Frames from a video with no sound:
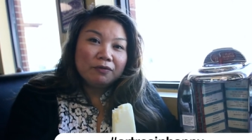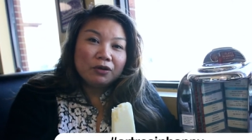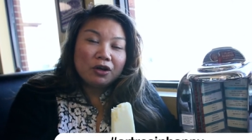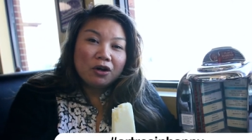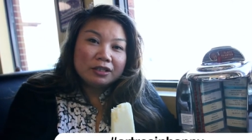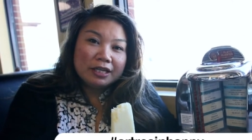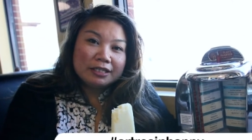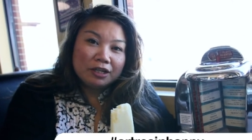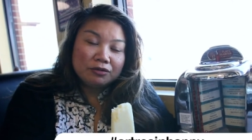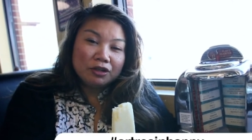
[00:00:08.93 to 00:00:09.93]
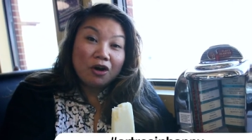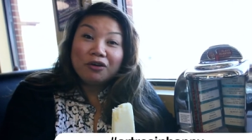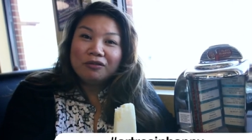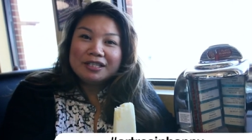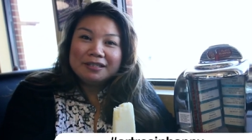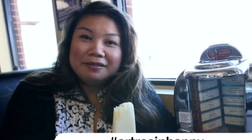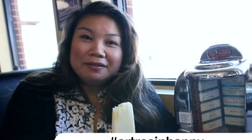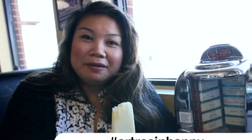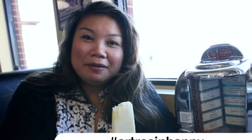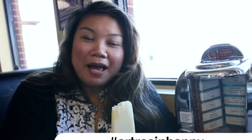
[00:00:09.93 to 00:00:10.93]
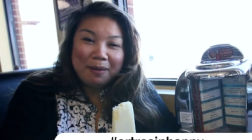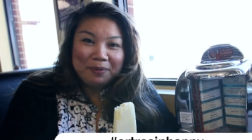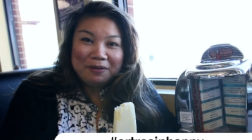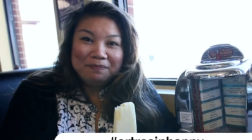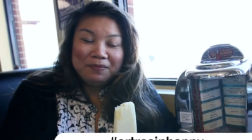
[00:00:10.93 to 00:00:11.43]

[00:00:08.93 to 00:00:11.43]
for the contest entry ArtResin Happy.